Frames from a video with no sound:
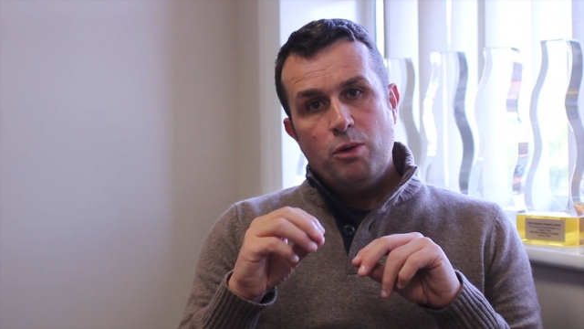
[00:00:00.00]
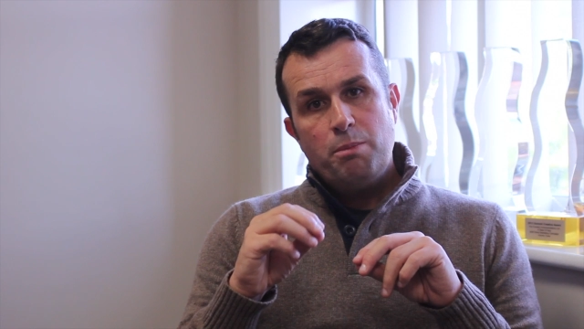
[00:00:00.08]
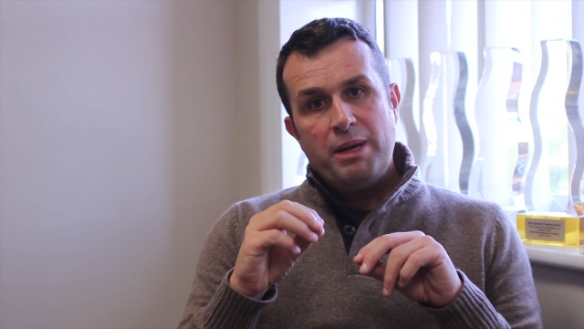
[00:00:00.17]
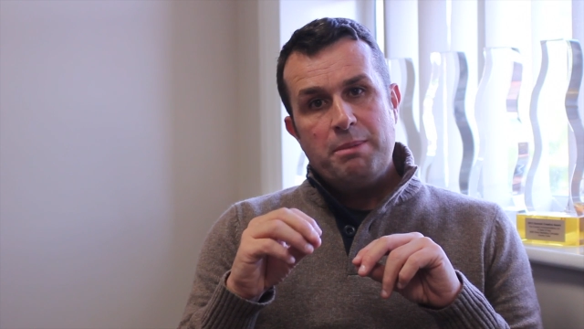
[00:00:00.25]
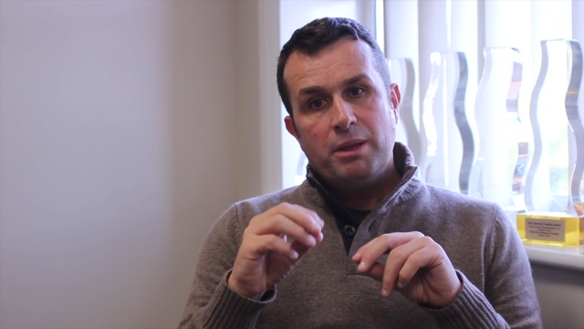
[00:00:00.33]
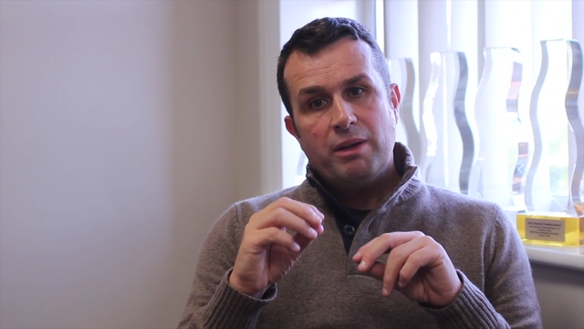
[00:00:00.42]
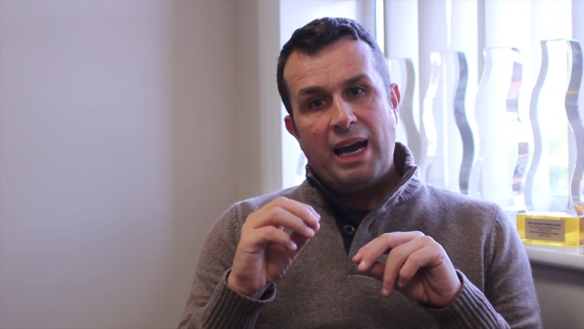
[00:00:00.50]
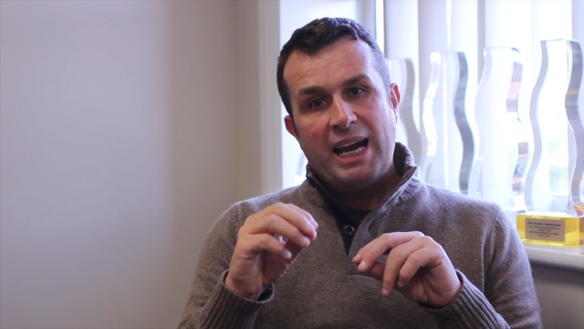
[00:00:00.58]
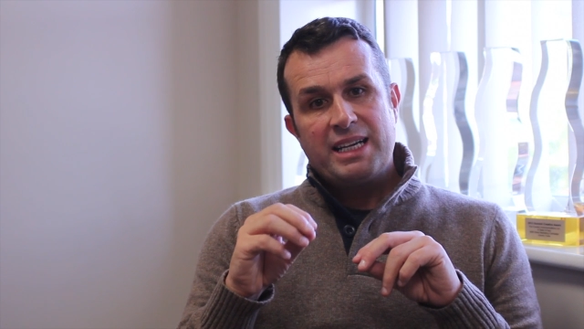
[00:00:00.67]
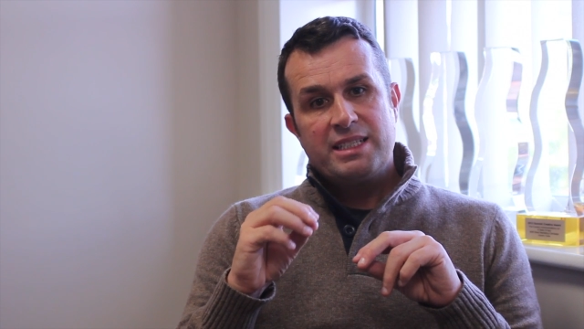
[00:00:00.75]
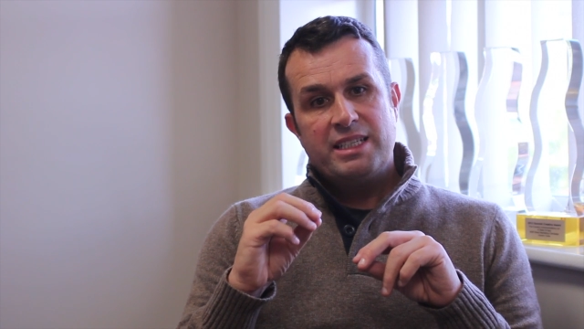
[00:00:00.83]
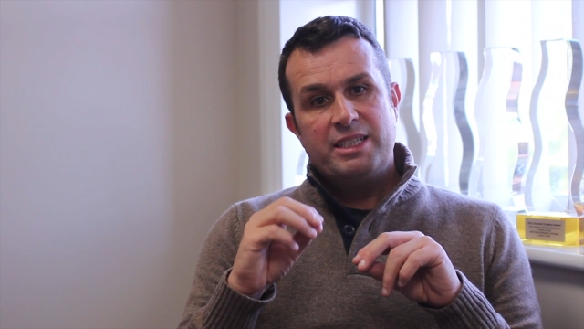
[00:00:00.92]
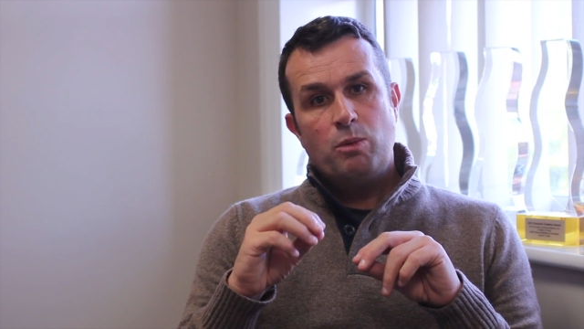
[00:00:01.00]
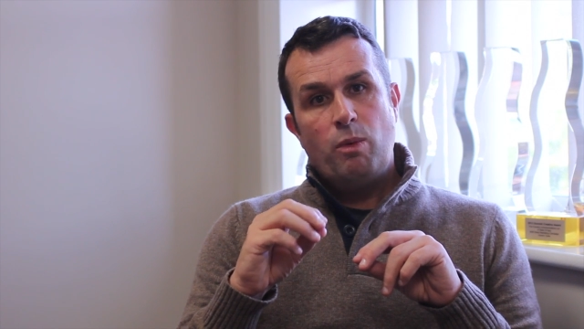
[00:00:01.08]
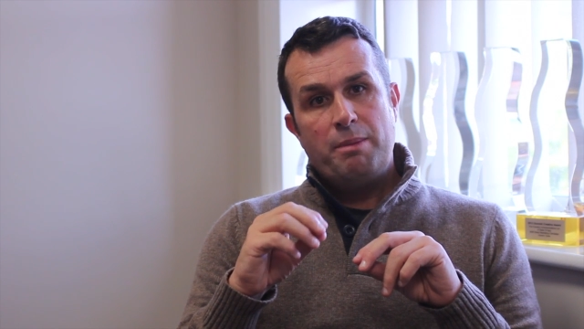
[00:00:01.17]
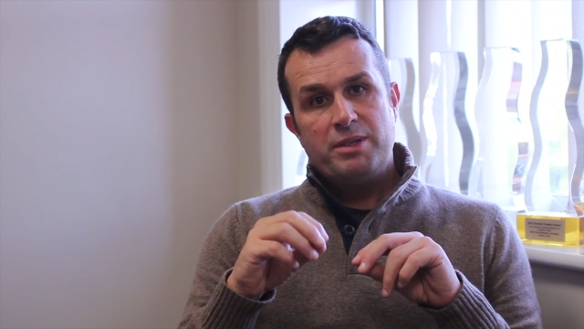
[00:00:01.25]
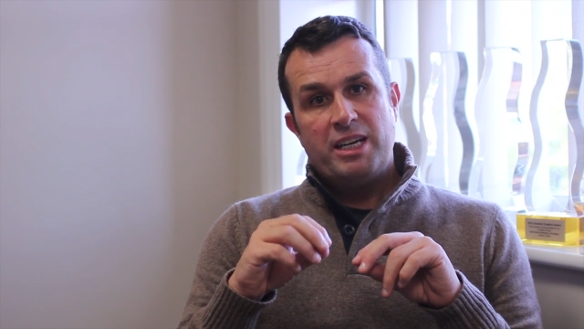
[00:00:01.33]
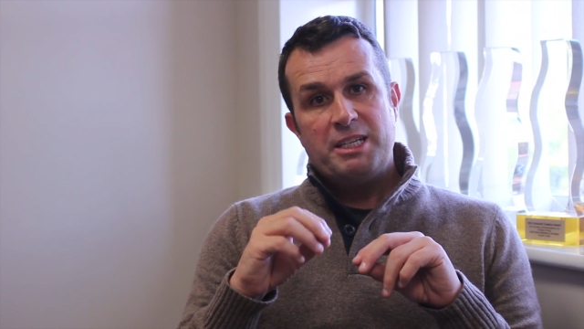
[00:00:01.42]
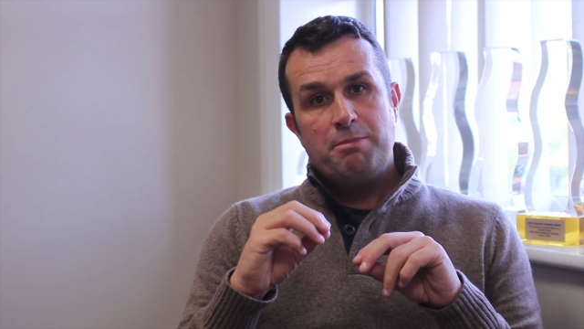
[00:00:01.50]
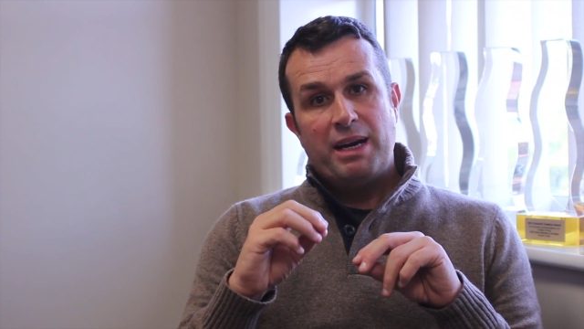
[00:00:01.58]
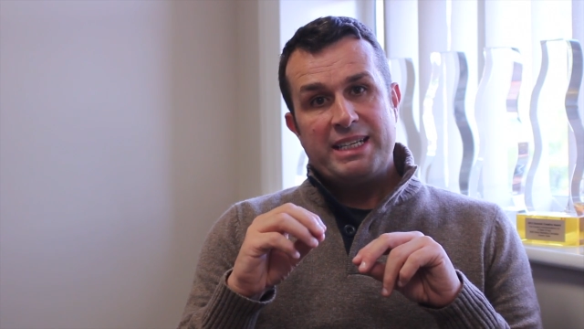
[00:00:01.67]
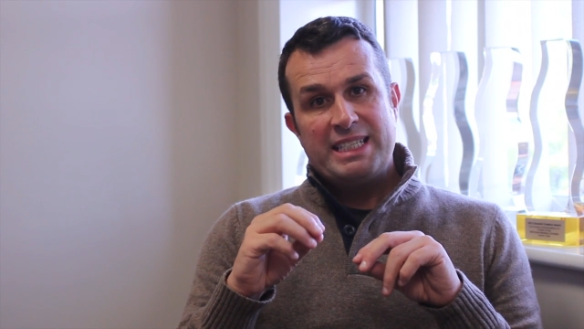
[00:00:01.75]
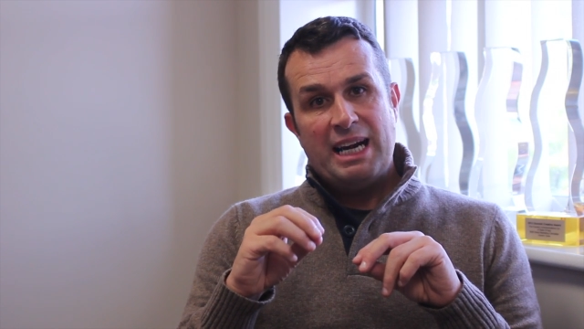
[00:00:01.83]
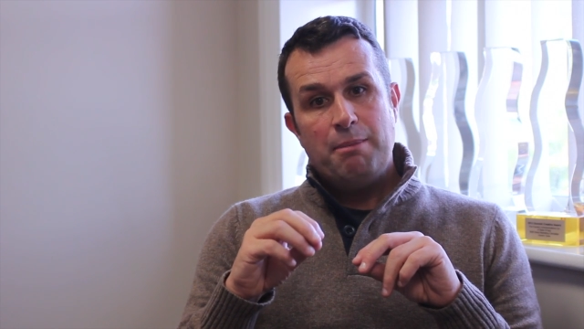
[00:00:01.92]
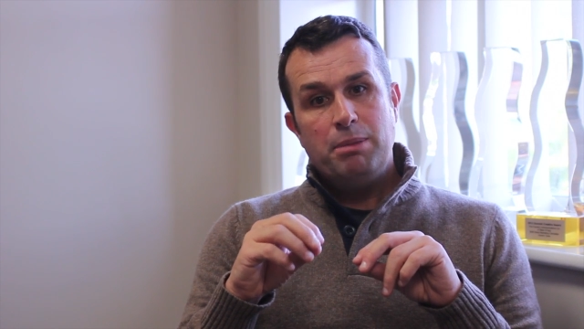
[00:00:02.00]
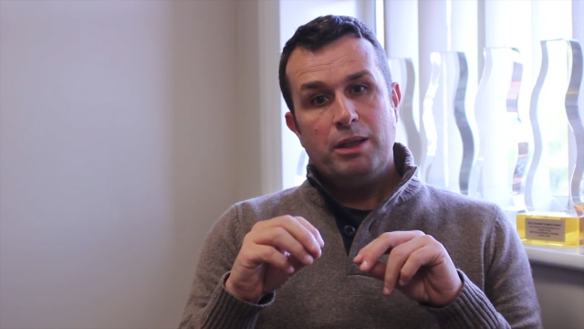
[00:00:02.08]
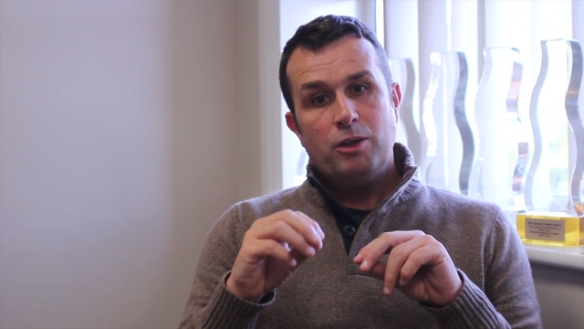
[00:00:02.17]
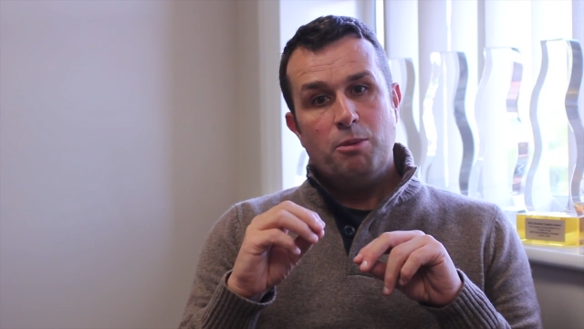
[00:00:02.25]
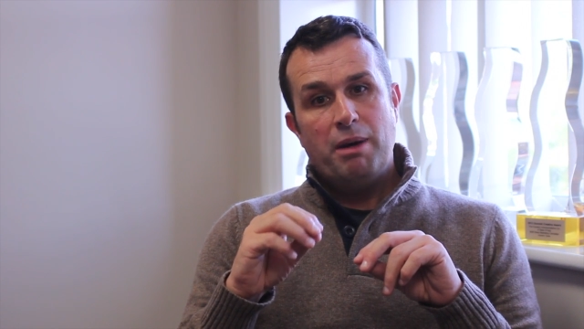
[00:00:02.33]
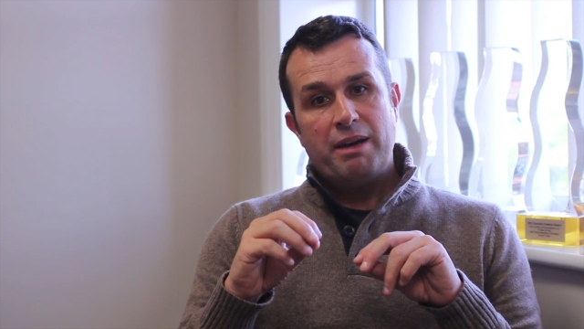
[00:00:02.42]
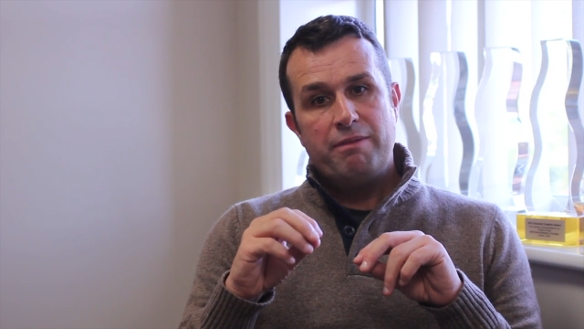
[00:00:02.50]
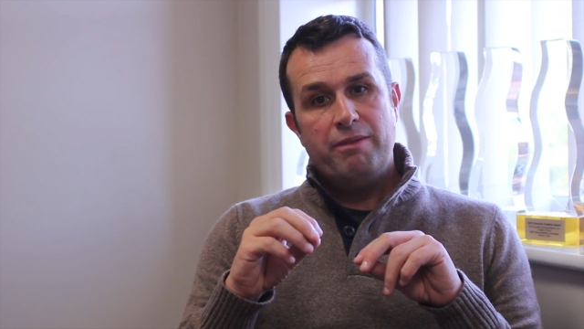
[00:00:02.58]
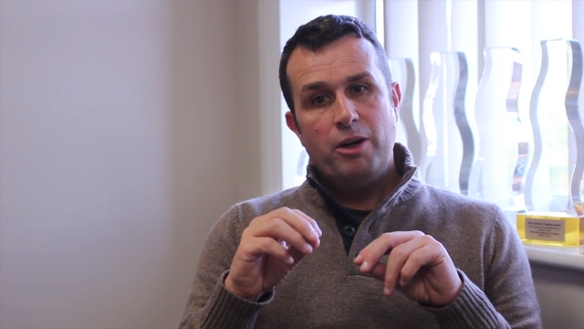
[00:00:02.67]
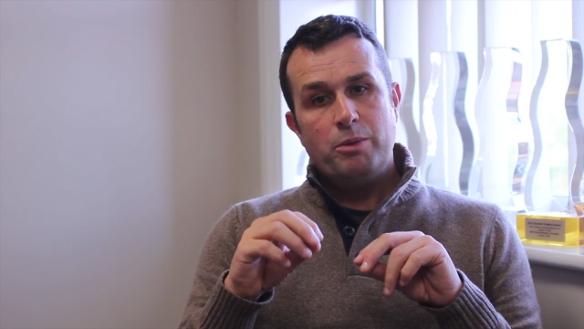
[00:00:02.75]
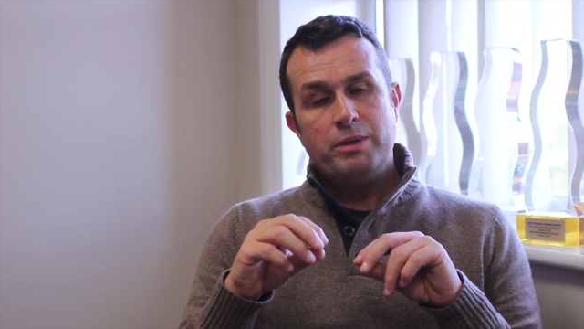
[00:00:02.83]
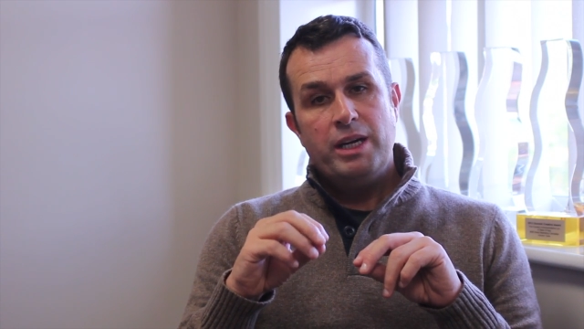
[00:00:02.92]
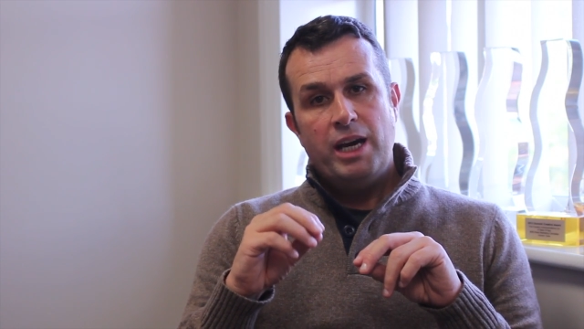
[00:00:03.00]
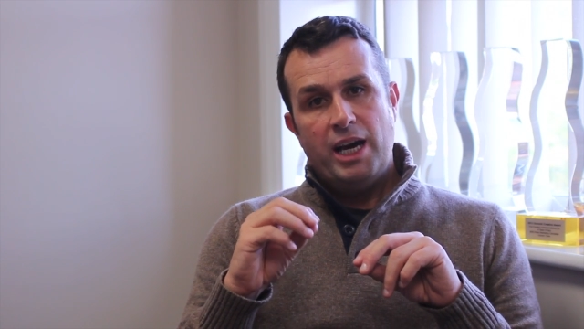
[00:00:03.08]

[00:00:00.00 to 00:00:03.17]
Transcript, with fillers: more people are accessing websites by tablet or by phone,